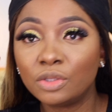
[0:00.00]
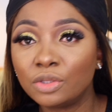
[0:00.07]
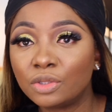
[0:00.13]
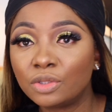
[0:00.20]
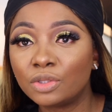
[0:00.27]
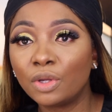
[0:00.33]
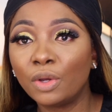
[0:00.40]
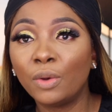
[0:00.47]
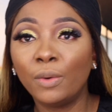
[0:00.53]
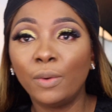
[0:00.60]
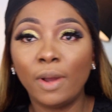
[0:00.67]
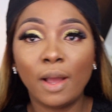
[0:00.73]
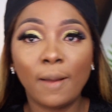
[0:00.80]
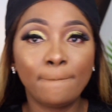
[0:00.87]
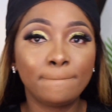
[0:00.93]
So
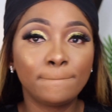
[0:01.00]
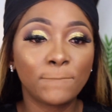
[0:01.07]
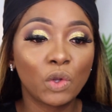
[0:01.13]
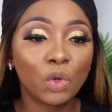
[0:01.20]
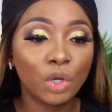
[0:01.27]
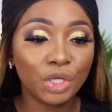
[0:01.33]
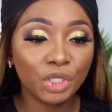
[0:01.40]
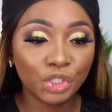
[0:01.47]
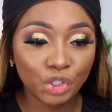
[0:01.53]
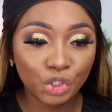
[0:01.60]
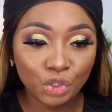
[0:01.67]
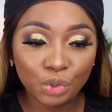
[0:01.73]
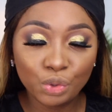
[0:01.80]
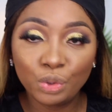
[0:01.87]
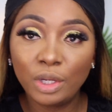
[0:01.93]
I'm going
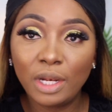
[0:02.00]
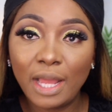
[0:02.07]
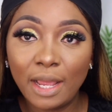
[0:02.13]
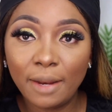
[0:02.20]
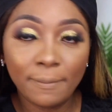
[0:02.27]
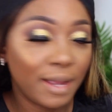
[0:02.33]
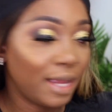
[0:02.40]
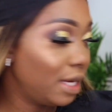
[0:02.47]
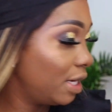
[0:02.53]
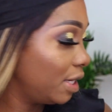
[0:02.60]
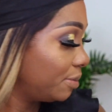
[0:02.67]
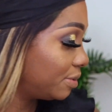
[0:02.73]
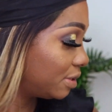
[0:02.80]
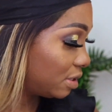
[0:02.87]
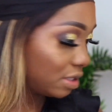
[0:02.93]
to line my
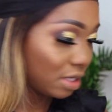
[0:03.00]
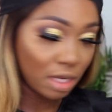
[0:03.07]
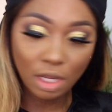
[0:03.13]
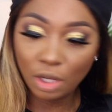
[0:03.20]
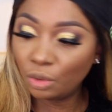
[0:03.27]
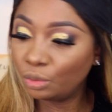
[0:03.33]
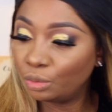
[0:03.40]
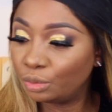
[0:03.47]
lips now.